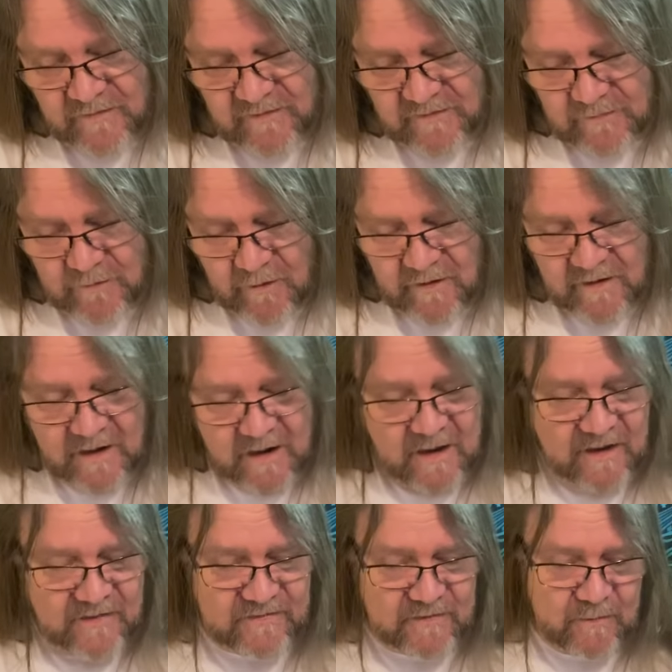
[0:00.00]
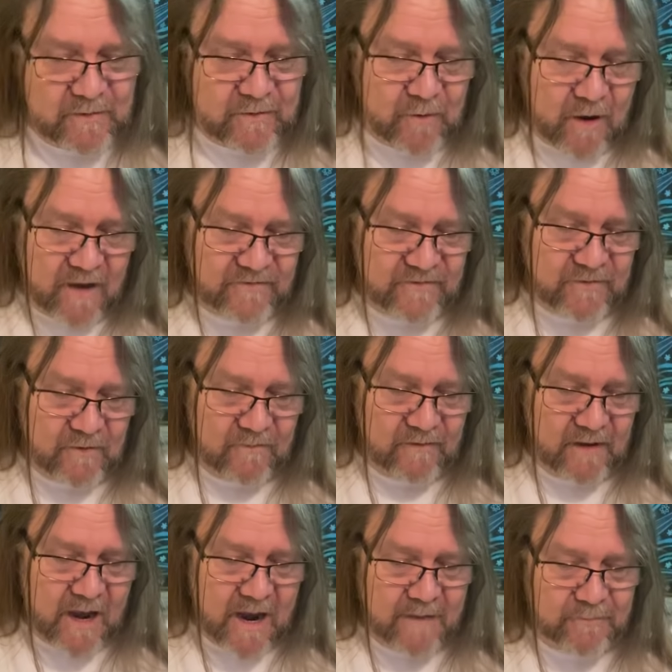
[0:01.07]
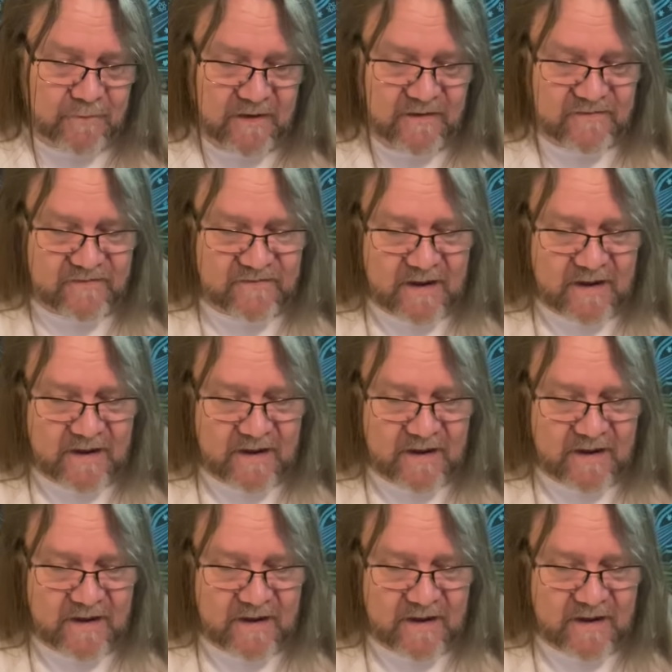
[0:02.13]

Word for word: Let's, cro- let's see what crosses over the High Priestess.